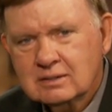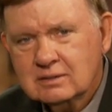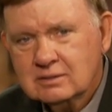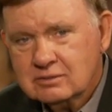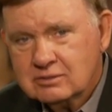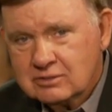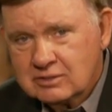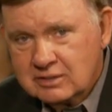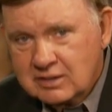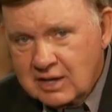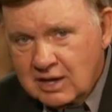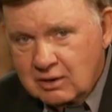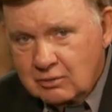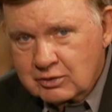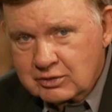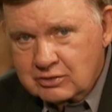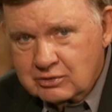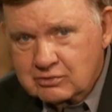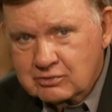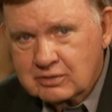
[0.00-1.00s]
She now
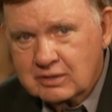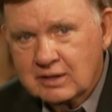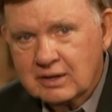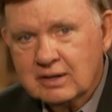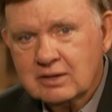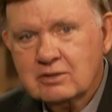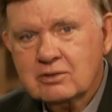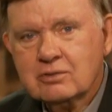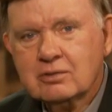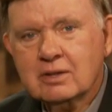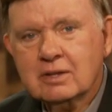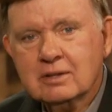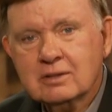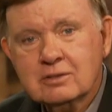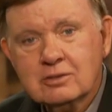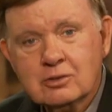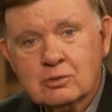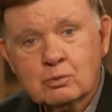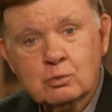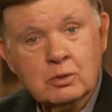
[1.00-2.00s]
understands that
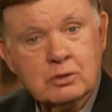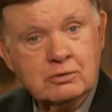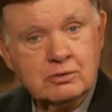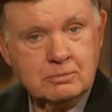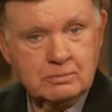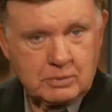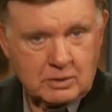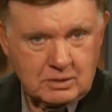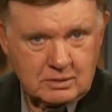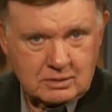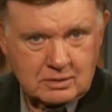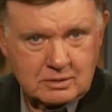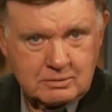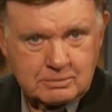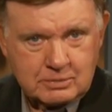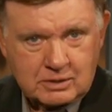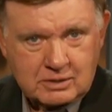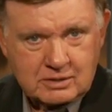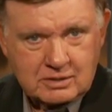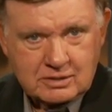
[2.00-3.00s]
this was in part
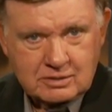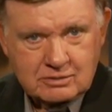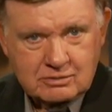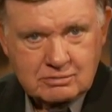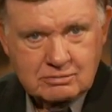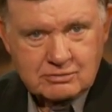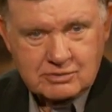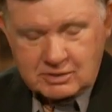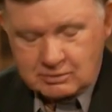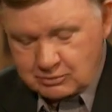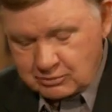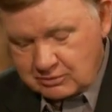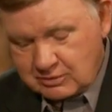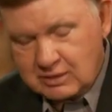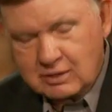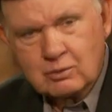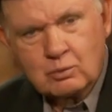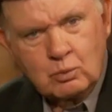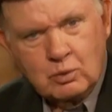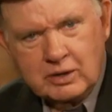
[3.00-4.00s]
because she was
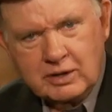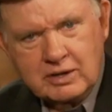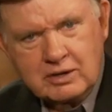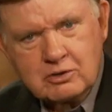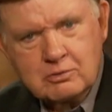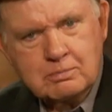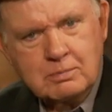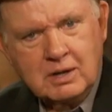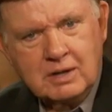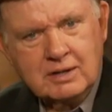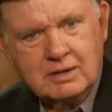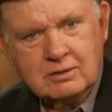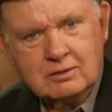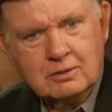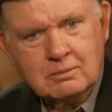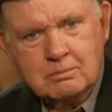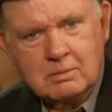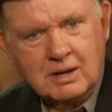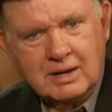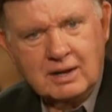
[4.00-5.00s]
not raised by
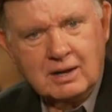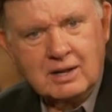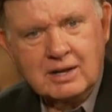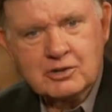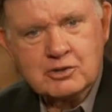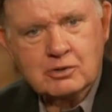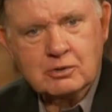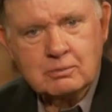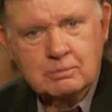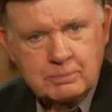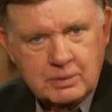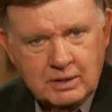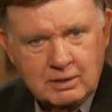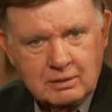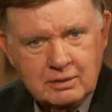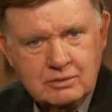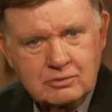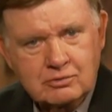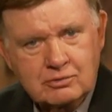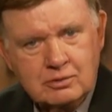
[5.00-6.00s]
her biological
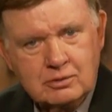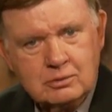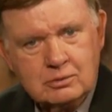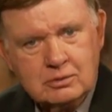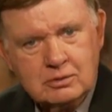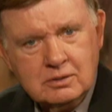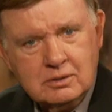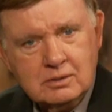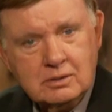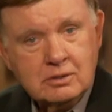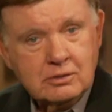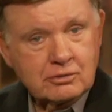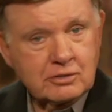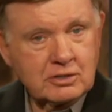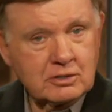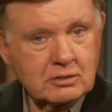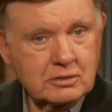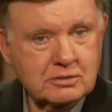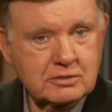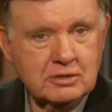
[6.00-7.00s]
parents, so she
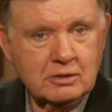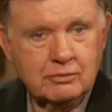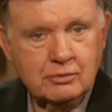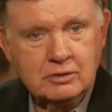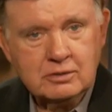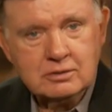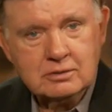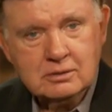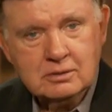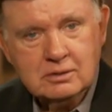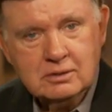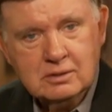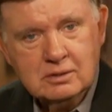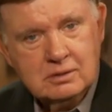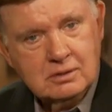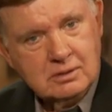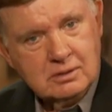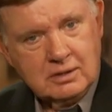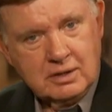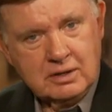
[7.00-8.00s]
looked different,
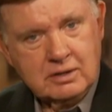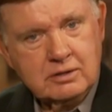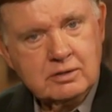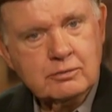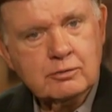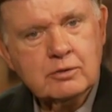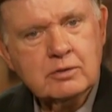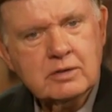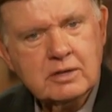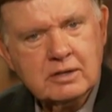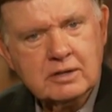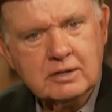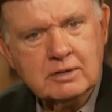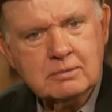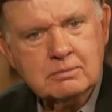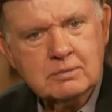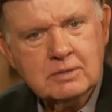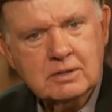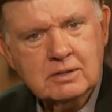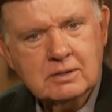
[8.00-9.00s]
had a different
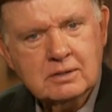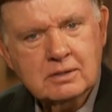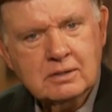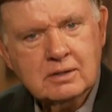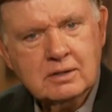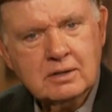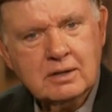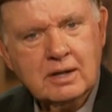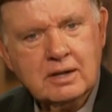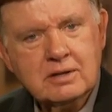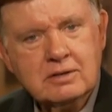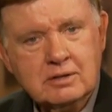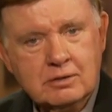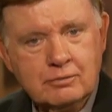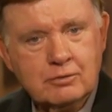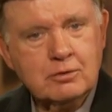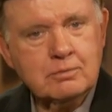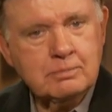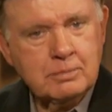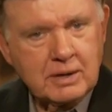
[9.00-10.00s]
name, and had
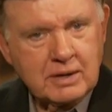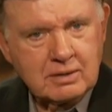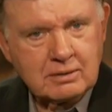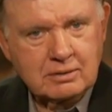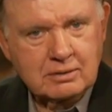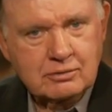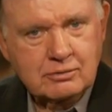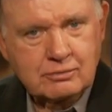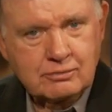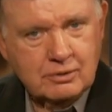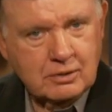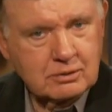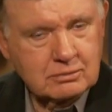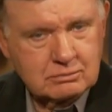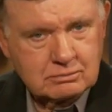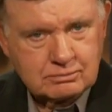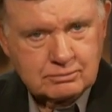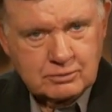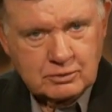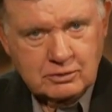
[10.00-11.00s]
different parents
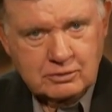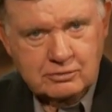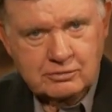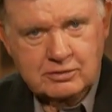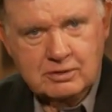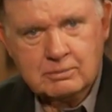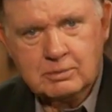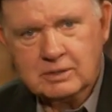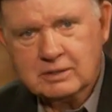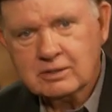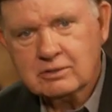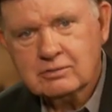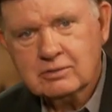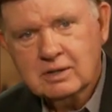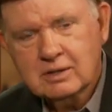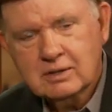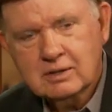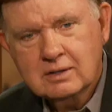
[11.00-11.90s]
from her siblings.